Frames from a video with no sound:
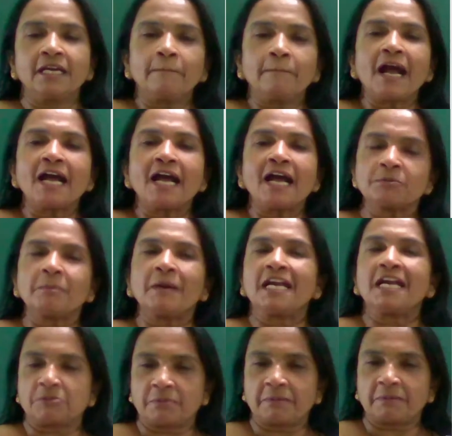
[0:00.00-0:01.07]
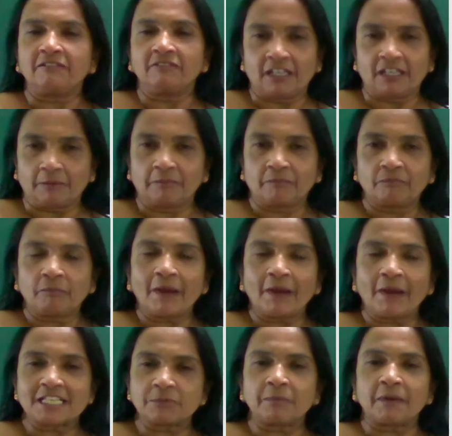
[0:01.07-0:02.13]
past participle verb.
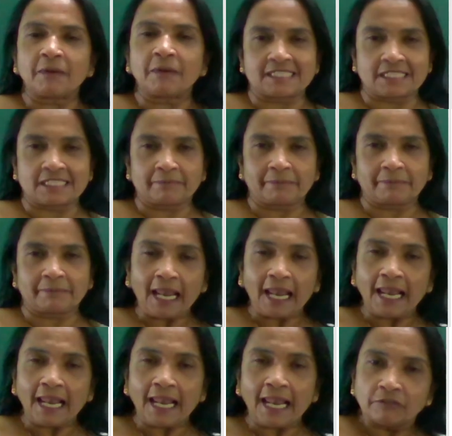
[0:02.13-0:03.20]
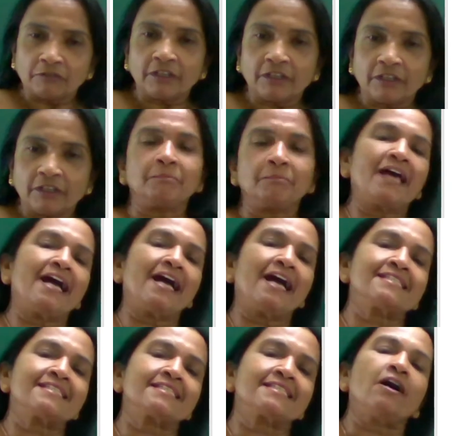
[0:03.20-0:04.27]
Past participle verb
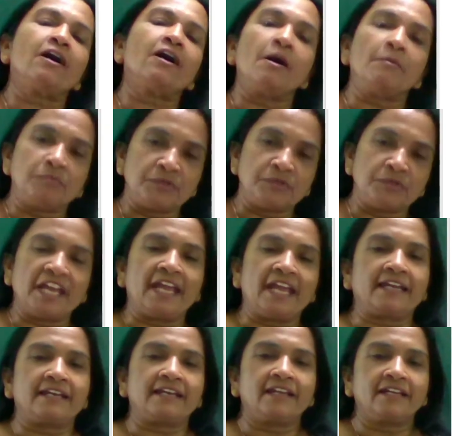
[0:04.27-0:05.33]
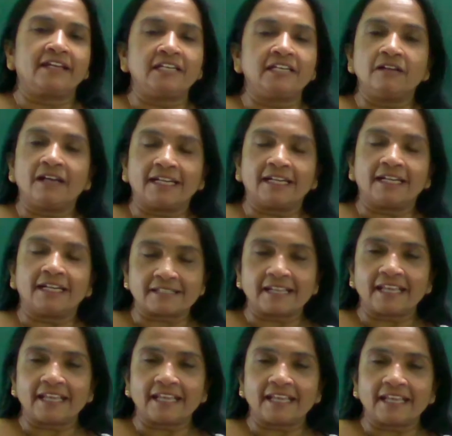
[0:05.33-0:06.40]
plus object. Did you
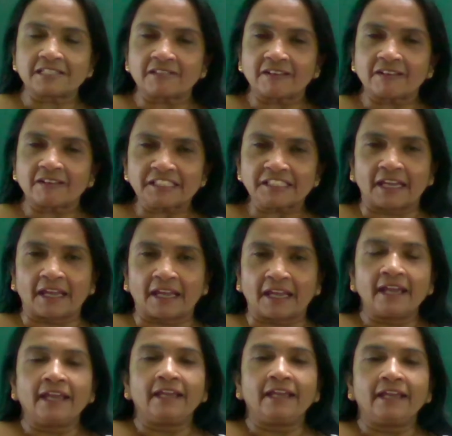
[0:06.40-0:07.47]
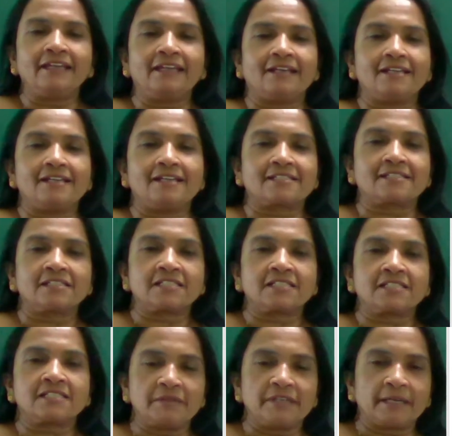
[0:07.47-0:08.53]
understand that structure? Yes,
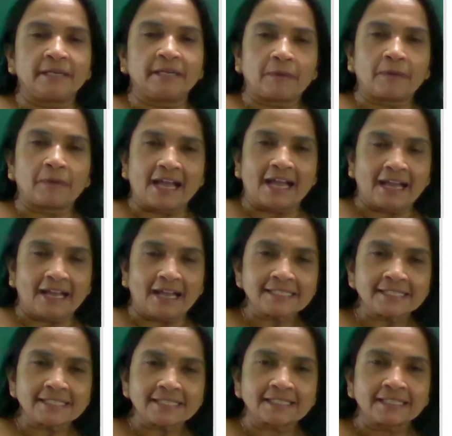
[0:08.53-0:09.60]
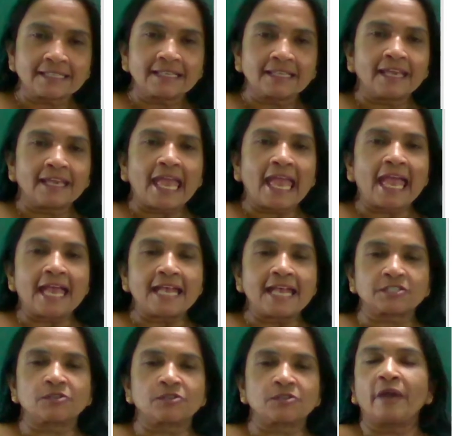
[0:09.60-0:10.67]
subject plus
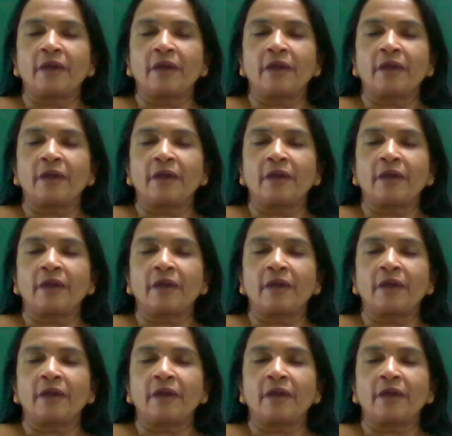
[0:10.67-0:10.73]
has or